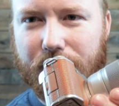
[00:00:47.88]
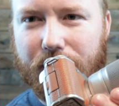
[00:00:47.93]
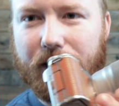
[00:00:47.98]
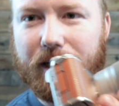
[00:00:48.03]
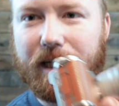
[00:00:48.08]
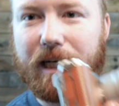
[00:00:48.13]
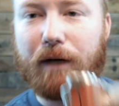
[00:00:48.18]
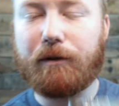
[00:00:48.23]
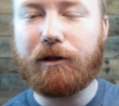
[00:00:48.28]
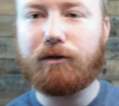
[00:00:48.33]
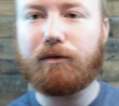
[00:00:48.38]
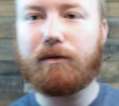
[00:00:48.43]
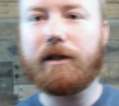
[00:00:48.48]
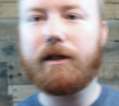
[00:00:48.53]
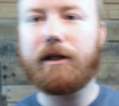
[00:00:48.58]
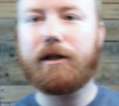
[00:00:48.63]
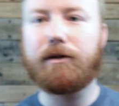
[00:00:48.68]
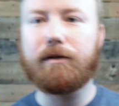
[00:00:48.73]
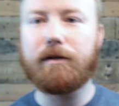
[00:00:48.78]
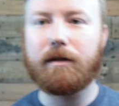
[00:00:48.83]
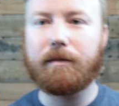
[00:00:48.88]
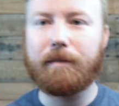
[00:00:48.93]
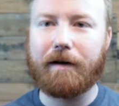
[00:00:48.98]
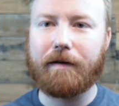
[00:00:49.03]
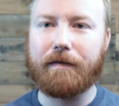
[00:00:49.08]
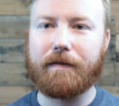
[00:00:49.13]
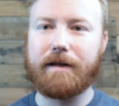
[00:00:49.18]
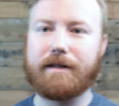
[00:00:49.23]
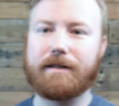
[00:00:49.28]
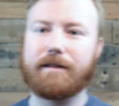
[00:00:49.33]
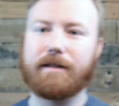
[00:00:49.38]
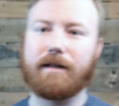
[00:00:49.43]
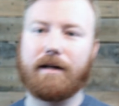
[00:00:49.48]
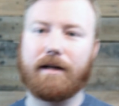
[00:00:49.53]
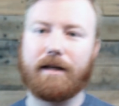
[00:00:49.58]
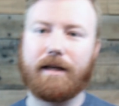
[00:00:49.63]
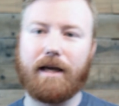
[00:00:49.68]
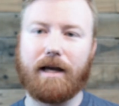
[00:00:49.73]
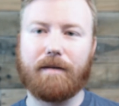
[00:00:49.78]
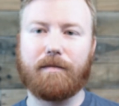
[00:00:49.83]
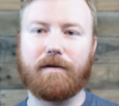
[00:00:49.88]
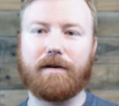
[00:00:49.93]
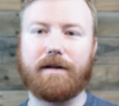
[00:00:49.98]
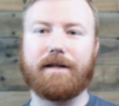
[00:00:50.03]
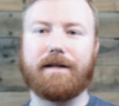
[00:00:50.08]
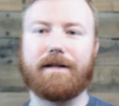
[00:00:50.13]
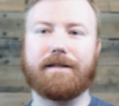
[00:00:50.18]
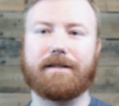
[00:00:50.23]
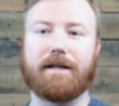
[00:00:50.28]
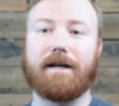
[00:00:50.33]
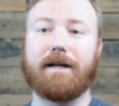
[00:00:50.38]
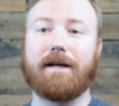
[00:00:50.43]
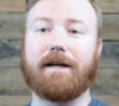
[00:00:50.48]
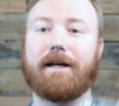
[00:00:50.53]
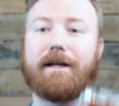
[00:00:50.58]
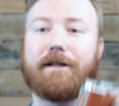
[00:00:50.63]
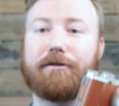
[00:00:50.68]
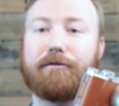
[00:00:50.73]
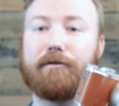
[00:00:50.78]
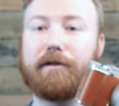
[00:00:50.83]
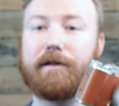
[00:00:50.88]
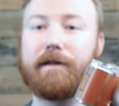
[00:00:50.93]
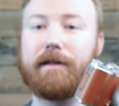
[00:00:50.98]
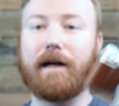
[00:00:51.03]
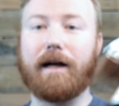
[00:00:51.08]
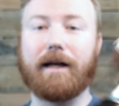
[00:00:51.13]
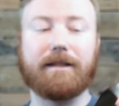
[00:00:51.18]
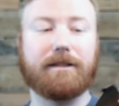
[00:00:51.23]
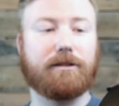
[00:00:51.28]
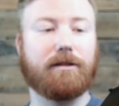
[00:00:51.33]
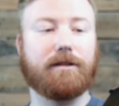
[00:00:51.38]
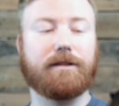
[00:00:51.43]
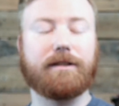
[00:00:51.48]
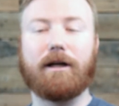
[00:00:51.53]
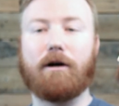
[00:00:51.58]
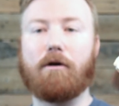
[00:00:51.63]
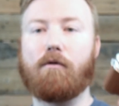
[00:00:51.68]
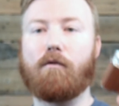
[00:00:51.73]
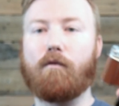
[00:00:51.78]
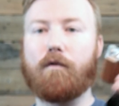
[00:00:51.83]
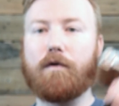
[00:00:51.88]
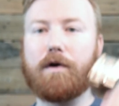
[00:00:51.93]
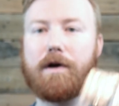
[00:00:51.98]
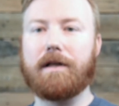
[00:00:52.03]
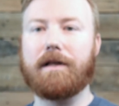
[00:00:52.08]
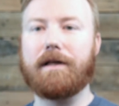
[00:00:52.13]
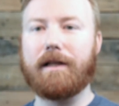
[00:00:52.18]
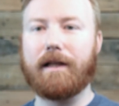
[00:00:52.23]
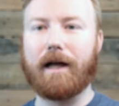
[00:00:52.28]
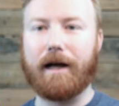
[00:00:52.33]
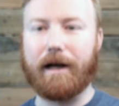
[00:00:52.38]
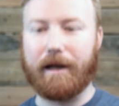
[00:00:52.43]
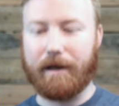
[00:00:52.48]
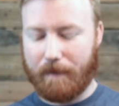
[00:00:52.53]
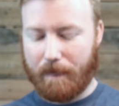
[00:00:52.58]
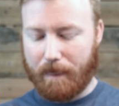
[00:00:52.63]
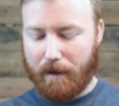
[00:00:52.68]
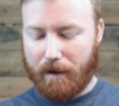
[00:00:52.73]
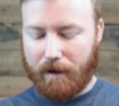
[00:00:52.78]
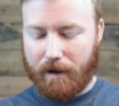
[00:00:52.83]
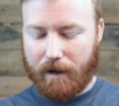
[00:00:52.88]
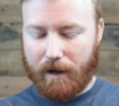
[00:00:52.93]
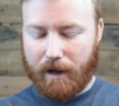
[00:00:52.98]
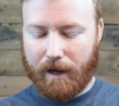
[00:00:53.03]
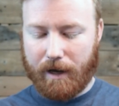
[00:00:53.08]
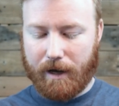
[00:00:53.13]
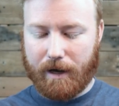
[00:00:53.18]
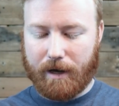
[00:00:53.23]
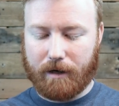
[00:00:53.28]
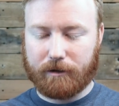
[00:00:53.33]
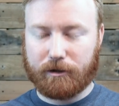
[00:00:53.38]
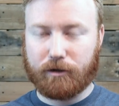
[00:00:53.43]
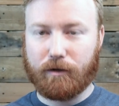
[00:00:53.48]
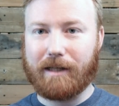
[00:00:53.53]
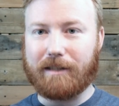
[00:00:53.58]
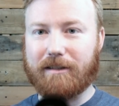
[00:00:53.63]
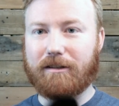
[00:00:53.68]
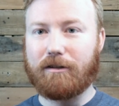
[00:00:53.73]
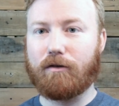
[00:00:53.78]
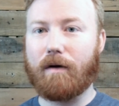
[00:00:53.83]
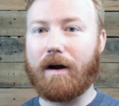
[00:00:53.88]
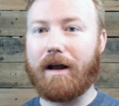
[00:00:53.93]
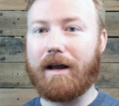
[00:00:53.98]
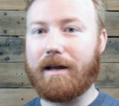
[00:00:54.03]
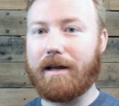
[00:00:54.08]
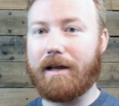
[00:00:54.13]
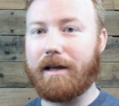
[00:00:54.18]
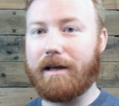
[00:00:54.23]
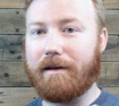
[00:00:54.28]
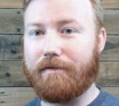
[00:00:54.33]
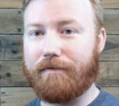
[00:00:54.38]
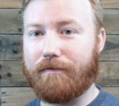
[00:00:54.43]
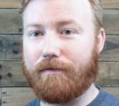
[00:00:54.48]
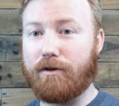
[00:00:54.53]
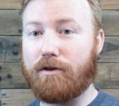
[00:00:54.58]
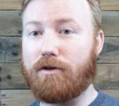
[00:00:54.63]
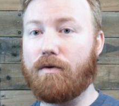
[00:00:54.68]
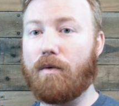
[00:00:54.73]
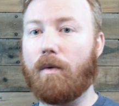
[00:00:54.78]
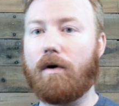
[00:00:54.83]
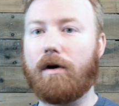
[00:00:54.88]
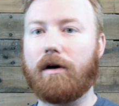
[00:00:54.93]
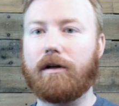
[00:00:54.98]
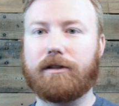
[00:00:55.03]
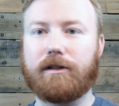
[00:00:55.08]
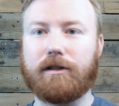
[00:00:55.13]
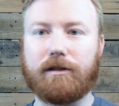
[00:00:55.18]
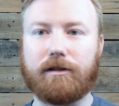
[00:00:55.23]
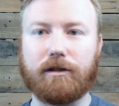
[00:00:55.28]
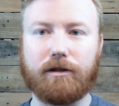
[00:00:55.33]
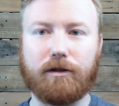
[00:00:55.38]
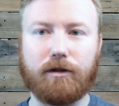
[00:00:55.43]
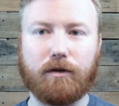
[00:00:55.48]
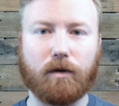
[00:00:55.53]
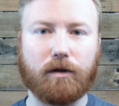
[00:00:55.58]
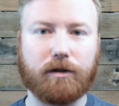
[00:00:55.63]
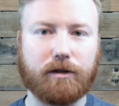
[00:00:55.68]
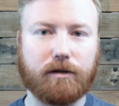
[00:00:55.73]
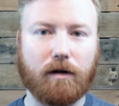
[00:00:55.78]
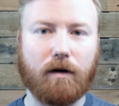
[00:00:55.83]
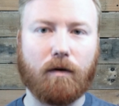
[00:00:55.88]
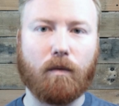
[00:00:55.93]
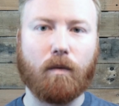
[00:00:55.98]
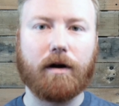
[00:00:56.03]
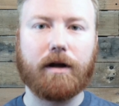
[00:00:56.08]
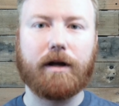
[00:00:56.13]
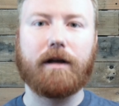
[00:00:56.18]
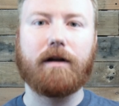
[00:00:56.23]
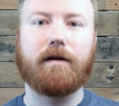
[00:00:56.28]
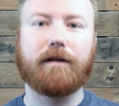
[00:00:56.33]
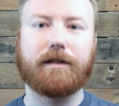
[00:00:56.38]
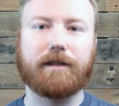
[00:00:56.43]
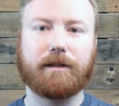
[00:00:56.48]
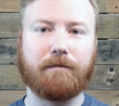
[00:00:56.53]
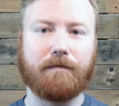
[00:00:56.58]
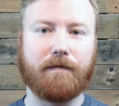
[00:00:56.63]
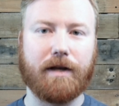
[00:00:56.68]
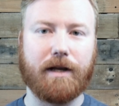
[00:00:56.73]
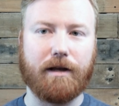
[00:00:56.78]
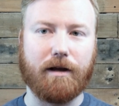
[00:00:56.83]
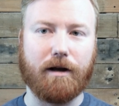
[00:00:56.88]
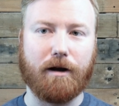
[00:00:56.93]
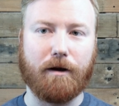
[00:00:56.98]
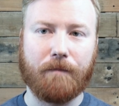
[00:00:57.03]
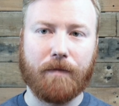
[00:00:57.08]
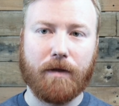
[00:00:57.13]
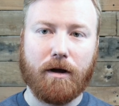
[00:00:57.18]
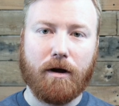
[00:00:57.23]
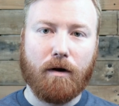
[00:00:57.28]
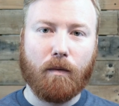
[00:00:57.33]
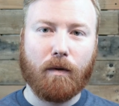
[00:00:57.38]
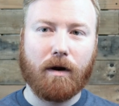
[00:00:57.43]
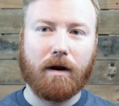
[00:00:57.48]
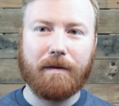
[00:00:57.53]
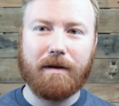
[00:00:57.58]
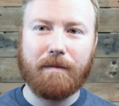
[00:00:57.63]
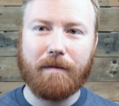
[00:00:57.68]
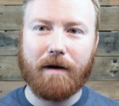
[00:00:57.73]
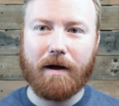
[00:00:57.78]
Now what's really cool about this camera is it's really light. It starts out really light. And so that's great if you want to do or start working on some video. What I mean by